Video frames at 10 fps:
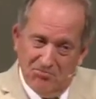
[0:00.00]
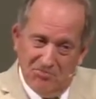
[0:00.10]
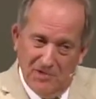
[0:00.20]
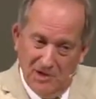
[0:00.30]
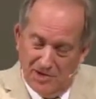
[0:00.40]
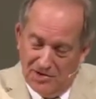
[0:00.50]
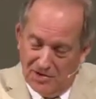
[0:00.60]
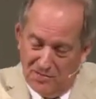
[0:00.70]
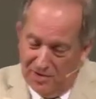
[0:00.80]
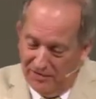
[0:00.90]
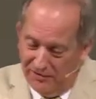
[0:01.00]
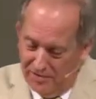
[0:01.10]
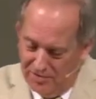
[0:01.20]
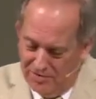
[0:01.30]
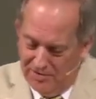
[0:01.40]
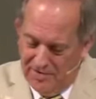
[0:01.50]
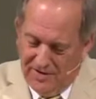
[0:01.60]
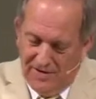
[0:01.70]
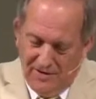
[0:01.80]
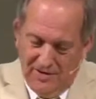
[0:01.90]
and this is just my assumption,
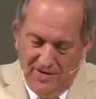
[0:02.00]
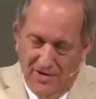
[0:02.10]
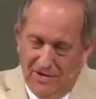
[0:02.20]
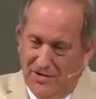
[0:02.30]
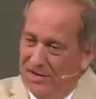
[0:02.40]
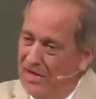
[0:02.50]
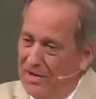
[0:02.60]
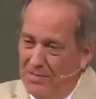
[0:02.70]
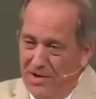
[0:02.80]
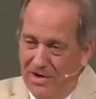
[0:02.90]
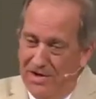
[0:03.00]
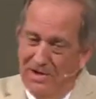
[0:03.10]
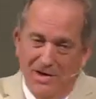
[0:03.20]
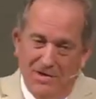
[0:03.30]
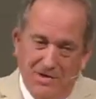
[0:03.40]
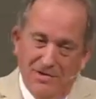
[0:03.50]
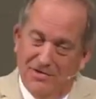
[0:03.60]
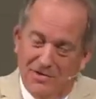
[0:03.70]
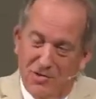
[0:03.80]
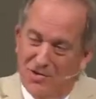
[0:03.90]
I don't think anybody had any thoughts
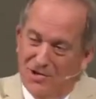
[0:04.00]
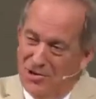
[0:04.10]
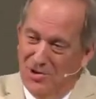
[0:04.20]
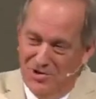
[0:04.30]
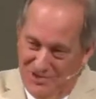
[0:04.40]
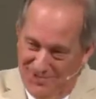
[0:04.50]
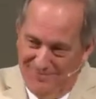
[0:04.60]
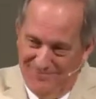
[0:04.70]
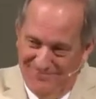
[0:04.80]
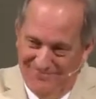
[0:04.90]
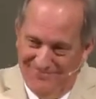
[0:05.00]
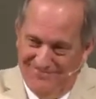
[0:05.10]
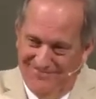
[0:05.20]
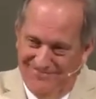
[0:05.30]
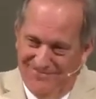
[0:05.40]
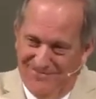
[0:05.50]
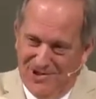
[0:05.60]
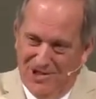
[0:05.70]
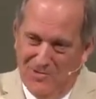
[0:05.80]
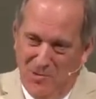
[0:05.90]
of going to church
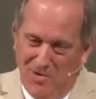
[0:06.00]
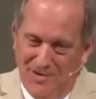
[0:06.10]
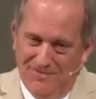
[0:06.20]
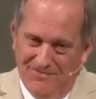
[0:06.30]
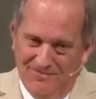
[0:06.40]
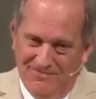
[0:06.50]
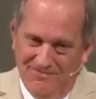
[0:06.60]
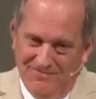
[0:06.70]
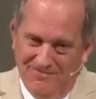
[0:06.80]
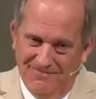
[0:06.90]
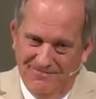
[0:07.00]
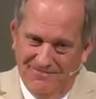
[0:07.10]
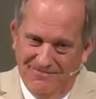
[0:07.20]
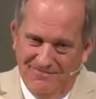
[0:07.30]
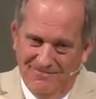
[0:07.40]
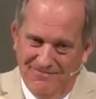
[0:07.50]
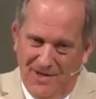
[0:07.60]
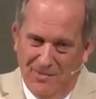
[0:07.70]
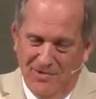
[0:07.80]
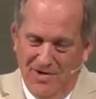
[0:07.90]
Sunday morning.
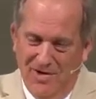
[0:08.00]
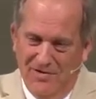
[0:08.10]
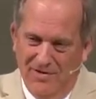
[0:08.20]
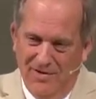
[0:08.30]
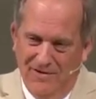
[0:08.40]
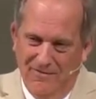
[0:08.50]
I'm sorry to say.